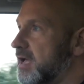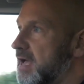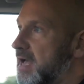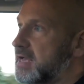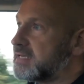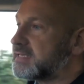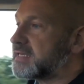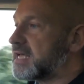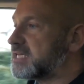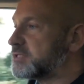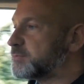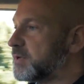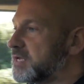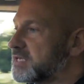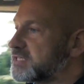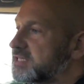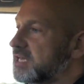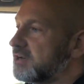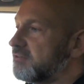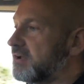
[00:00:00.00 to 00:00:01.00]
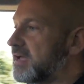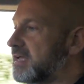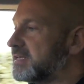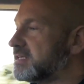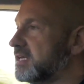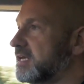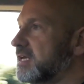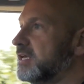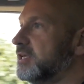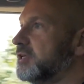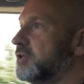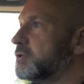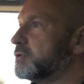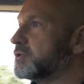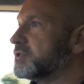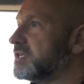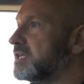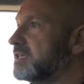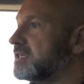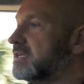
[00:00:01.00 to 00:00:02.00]
and as we accelerate you'll
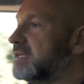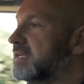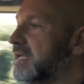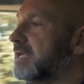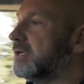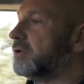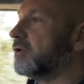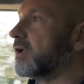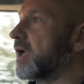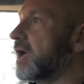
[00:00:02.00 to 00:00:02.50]
see the needle